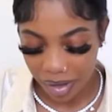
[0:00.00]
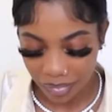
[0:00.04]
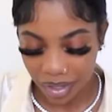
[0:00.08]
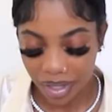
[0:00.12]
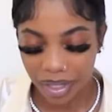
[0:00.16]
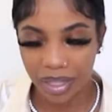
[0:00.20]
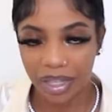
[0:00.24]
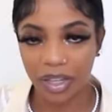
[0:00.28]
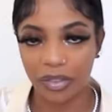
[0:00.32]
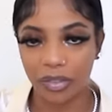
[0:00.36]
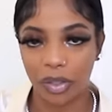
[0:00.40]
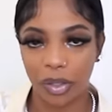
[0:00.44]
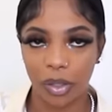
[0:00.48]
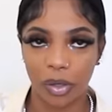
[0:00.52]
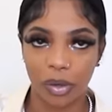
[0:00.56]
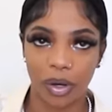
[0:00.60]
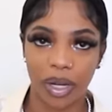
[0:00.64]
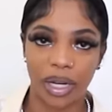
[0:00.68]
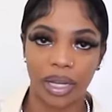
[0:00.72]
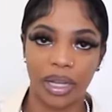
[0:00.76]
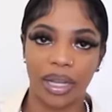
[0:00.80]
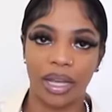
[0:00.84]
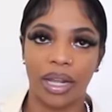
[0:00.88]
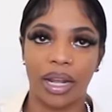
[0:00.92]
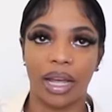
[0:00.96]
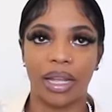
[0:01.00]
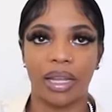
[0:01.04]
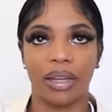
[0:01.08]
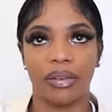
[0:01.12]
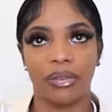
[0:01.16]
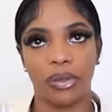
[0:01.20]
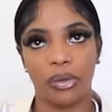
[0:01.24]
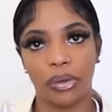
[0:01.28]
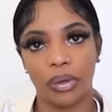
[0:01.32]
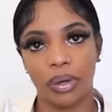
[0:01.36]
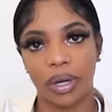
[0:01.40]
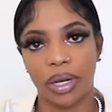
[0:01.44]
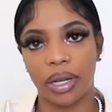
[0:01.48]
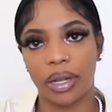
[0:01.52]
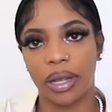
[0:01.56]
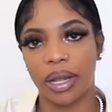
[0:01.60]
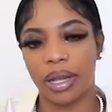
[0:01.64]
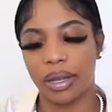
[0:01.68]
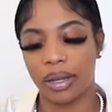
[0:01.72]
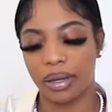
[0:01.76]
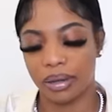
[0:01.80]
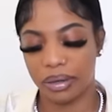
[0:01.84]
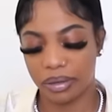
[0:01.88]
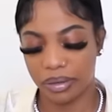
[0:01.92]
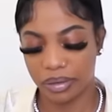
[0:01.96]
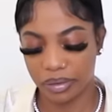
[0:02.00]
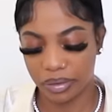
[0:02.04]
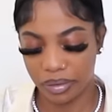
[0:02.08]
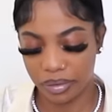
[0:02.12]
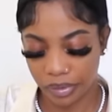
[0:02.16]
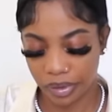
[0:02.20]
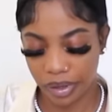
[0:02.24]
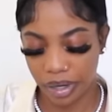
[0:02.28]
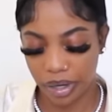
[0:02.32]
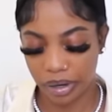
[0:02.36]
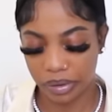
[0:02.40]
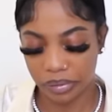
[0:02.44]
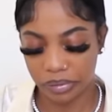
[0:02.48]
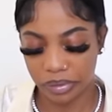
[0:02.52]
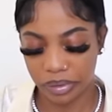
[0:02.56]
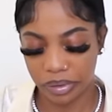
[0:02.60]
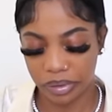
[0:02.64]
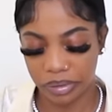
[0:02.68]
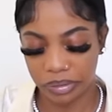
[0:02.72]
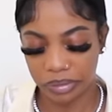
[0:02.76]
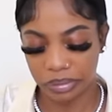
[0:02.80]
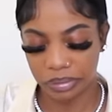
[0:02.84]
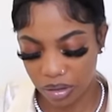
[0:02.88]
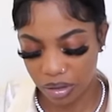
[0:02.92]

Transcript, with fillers: I love you, Granny, and I love you, Granddaddy. Whatever.